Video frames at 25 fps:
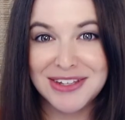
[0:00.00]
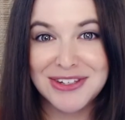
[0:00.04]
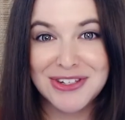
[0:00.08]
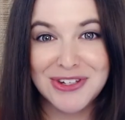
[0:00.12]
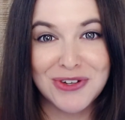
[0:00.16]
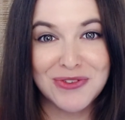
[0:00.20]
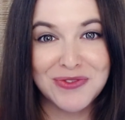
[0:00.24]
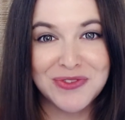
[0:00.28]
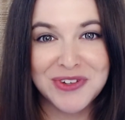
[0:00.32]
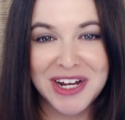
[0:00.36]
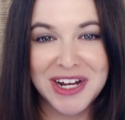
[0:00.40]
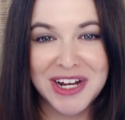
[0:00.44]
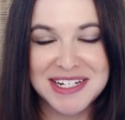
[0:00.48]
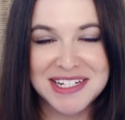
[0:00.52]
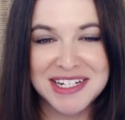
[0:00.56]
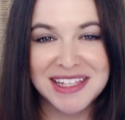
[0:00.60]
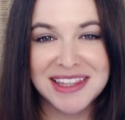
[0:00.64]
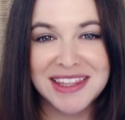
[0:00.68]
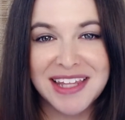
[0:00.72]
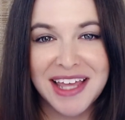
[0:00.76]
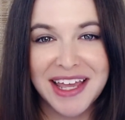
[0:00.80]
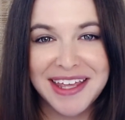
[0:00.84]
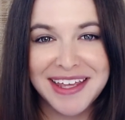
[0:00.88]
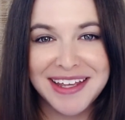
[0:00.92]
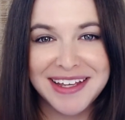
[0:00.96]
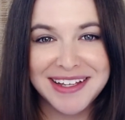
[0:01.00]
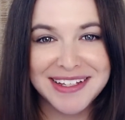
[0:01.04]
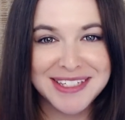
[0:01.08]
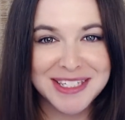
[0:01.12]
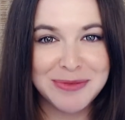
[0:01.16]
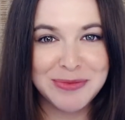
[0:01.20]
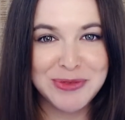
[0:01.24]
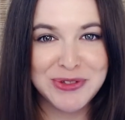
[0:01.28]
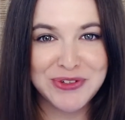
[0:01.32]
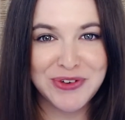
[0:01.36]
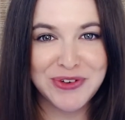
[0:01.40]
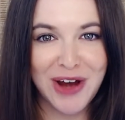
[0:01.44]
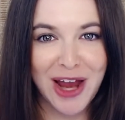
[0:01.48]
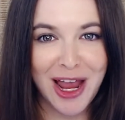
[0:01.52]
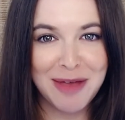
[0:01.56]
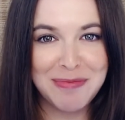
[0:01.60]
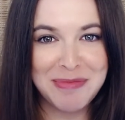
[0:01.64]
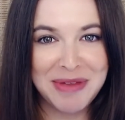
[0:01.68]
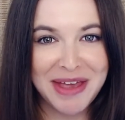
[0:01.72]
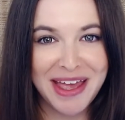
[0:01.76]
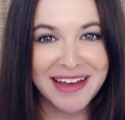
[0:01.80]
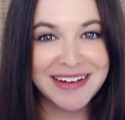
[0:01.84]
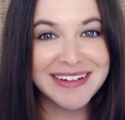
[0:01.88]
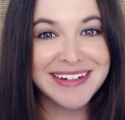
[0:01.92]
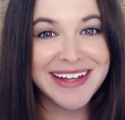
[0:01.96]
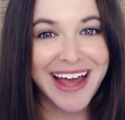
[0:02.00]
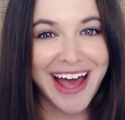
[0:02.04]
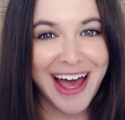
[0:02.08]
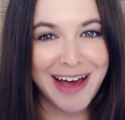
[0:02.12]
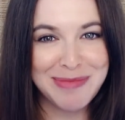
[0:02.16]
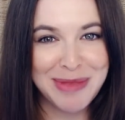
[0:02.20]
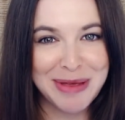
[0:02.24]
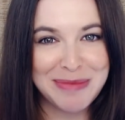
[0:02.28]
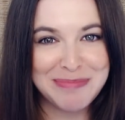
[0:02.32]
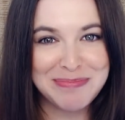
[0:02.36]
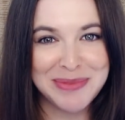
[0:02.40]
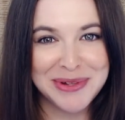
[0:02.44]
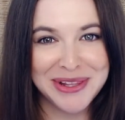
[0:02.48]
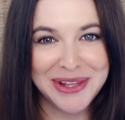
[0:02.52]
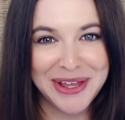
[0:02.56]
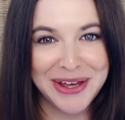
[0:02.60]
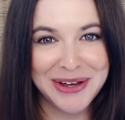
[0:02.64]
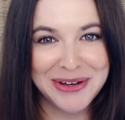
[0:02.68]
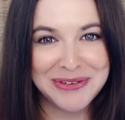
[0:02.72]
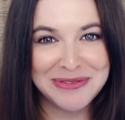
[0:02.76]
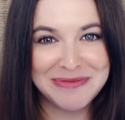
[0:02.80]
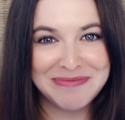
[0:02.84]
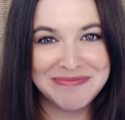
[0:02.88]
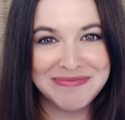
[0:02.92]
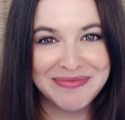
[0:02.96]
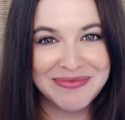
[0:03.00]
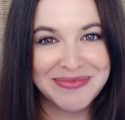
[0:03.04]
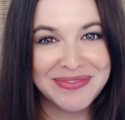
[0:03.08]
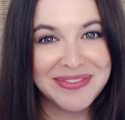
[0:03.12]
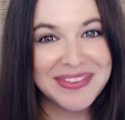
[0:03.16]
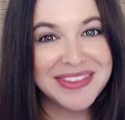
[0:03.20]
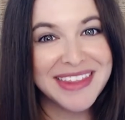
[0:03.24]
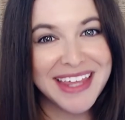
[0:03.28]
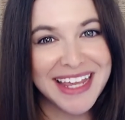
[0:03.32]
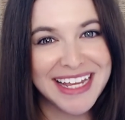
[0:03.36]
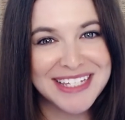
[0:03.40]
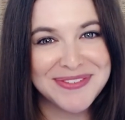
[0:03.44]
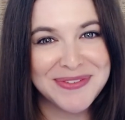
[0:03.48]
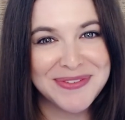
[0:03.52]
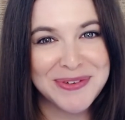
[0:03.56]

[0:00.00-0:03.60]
don't forget to like, subscribe, and comment below. Thanks for